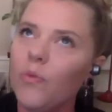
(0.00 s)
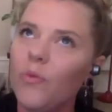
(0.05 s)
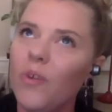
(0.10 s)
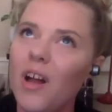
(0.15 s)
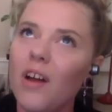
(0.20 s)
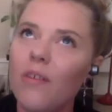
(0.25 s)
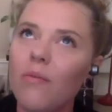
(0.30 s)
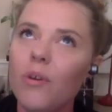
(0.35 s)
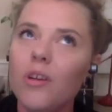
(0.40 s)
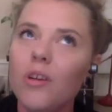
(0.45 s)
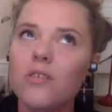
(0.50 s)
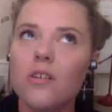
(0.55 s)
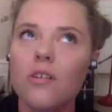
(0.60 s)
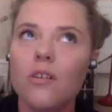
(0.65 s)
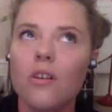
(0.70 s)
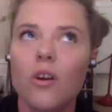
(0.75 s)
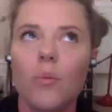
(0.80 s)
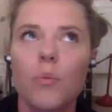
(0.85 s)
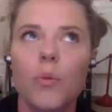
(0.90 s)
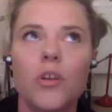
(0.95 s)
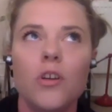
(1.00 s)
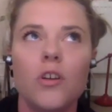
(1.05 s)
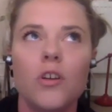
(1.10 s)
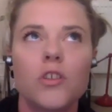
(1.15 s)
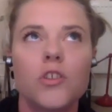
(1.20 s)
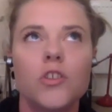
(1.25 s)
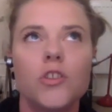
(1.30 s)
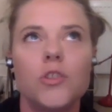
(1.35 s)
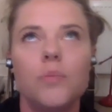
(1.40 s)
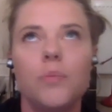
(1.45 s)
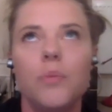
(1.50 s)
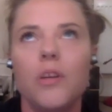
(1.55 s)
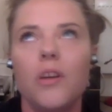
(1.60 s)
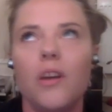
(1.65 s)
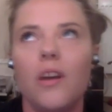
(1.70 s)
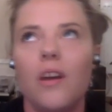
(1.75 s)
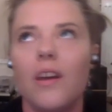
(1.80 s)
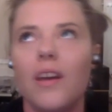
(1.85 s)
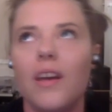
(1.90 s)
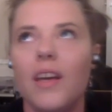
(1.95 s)
well, I worked in a lot of productions, but
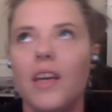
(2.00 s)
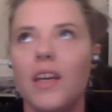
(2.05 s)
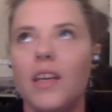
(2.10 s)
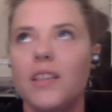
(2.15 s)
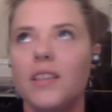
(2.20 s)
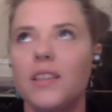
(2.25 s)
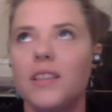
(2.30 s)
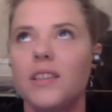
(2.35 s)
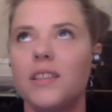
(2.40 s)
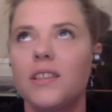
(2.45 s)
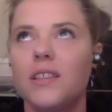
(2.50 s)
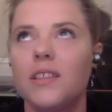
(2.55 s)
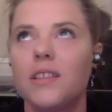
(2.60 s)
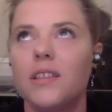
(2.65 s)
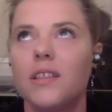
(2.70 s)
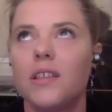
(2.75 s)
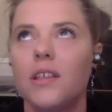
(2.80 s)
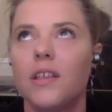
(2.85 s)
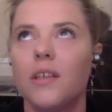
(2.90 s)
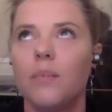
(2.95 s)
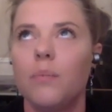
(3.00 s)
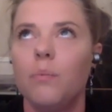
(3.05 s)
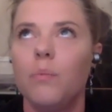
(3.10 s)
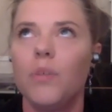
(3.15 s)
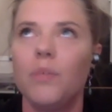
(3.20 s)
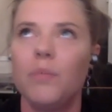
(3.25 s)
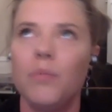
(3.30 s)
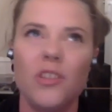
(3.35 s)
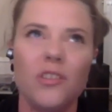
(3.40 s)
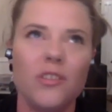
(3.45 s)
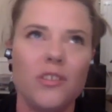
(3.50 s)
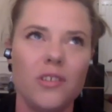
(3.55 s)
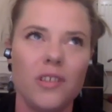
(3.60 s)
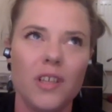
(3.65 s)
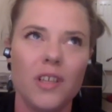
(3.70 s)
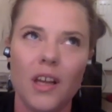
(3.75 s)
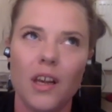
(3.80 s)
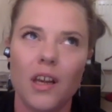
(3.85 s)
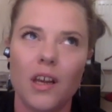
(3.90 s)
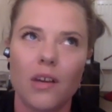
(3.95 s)
it's because you're
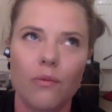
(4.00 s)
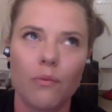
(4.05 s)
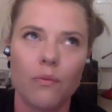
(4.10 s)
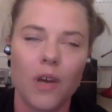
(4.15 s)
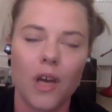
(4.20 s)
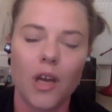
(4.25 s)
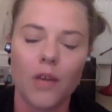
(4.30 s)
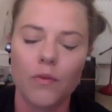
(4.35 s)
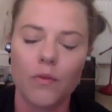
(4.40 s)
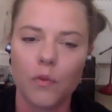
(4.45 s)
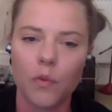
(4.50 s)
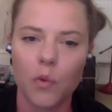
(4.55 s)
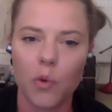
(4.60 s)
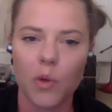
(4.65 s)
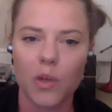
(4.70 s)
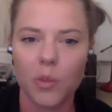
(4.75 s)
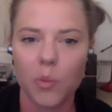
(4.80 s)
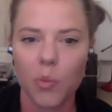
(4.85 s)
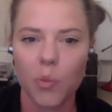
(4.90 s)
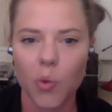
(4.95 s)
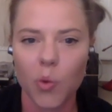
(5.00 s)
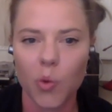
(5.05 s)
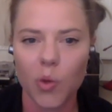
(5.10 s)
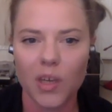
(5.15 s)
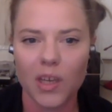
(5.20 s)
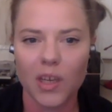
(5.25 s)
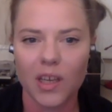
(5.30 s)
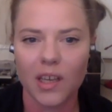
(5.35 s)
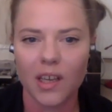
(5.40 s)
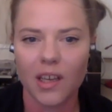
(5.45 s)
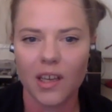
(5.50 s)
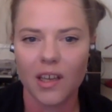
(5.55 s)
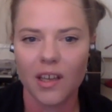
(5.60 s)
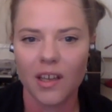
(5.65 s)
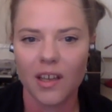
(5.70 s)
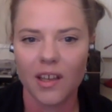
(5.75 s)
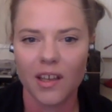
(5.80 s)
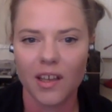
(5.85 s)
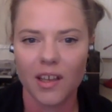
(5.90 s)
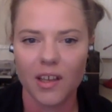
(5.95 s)
there like five or four in the morning
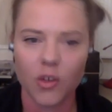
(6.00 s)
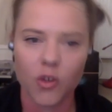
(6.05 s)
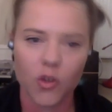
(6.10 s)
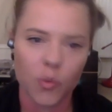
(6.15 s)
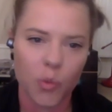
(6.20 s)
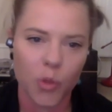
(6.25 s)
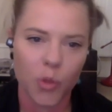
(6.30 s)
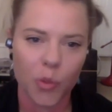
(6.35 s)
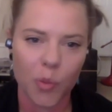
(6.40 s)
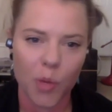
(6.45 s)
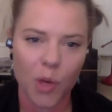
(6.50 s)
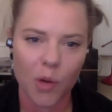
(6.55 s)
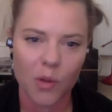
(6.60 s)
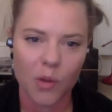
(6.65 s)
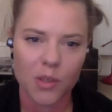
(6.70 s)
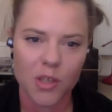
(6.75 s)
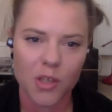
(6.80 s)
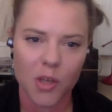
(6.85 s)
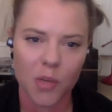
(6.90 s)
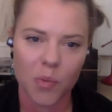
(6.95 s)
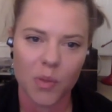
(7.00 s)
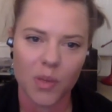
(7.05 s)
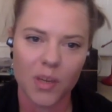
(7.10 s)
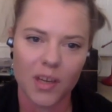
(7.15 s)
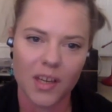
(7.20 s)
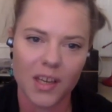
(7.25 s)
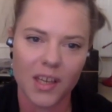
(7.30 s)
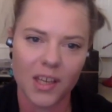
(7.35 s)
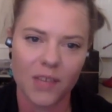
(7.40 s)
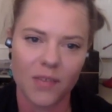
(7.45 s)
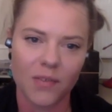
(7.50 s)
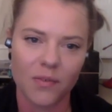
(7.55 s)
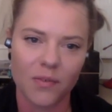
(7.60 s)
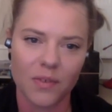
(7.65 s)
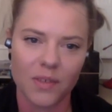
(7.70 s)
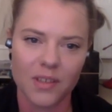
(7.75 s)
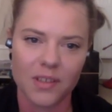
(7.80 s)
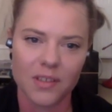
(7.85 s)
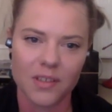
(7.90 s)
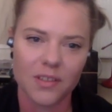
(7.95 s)
and just put the motors up and leave.
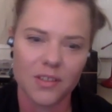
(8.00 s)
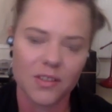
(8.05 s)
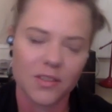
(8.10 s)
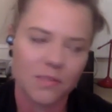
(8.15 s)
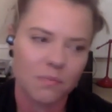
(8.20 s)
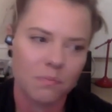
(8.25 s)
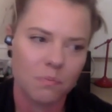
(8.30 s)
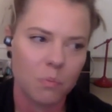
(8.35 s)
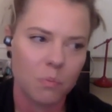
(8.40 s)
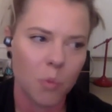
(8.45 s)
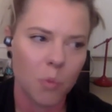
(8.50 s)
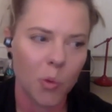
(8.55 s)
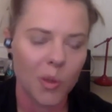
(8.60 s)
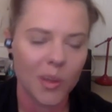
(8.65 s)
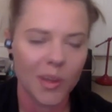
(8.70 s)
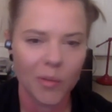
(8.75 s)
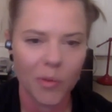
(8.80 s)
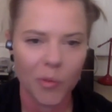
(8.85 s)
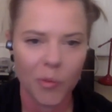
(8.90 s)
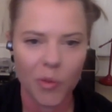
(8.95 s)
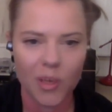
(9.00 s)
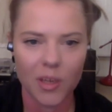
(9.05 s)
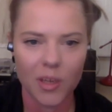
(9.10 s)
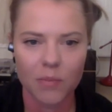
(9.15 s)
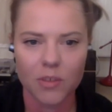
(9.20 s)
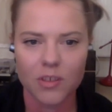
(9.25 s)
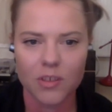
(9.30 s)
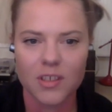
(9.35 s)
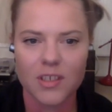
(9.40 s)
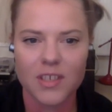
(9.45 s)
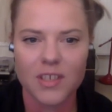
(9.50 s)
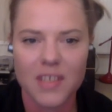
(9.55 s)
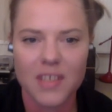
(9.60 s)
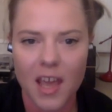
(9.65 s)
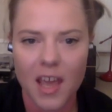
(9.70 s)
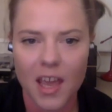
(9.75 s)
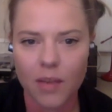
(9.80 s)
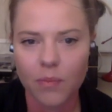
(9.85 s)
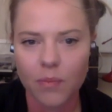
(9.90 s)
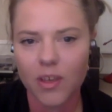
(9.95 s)
All of them are pretty much the
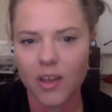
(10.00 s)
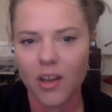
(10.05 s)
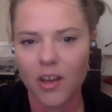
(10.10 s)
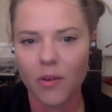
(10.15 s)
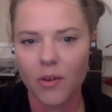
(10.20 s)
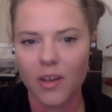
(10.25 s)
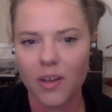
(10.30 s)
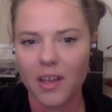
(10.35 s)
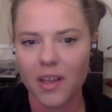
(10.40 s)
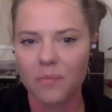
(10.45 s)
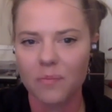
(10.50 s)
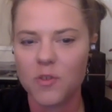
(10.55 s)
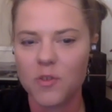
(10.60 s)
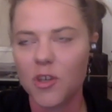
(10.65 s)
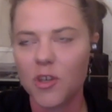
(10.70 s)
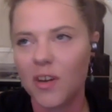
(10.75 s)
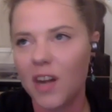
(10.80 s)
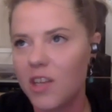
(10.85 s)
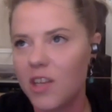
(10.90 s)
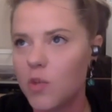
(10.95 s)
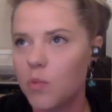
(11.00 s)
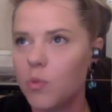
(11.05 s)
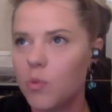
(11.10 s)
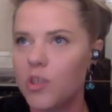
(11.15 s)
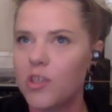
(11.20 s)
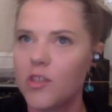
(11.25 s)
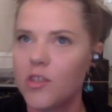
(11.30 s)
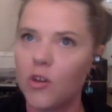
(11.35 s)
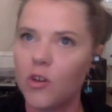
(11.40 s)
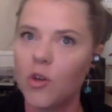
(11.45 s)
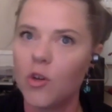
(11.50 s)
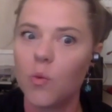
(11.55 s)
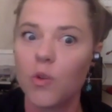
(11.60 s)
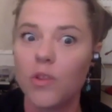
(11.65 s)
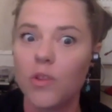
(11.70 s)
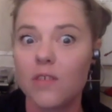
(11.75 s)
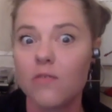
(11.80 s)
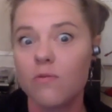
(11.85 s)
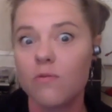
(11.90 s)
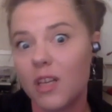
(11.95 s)
same, you know. Um, so Glastonbury is the only one
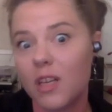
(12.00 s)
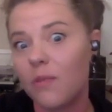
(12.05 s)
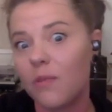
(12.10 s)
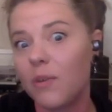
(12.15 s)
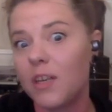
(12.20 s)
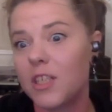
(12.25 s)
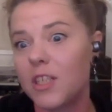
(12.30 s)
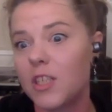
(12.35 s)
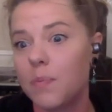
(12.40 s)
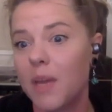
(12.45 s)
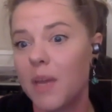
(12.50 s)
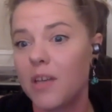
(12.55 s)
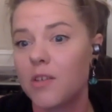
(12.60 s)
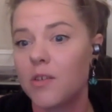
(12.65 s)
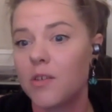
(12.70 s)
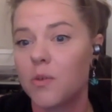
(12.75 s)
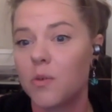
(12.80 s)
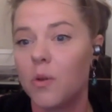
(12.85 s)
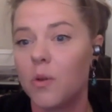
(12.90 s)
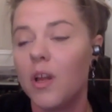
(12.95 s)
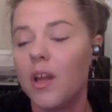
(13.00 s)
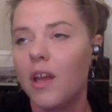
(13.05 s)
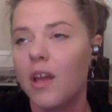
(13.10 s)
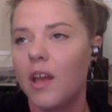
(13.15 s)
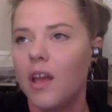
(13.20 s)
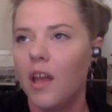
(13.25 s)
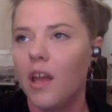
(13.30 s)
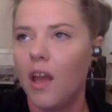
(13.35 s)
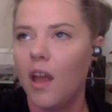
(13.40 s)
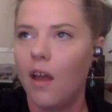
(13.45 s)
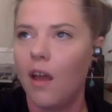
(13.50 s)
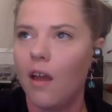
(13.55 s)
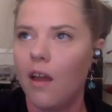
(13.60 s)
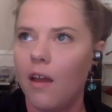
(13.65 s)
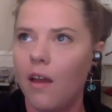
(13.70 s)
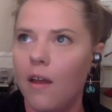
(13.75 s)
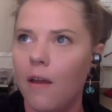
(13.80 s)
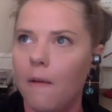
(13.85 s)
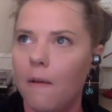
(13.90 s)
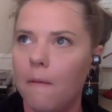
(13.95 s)
that's really, really special.
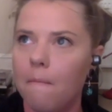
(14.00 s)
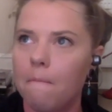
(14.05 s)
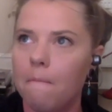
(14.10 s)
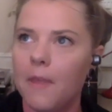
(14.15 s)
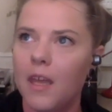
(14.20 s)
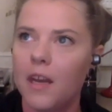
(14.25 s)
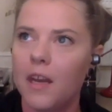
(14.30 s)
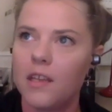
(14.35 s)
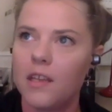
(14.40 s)
Um, and I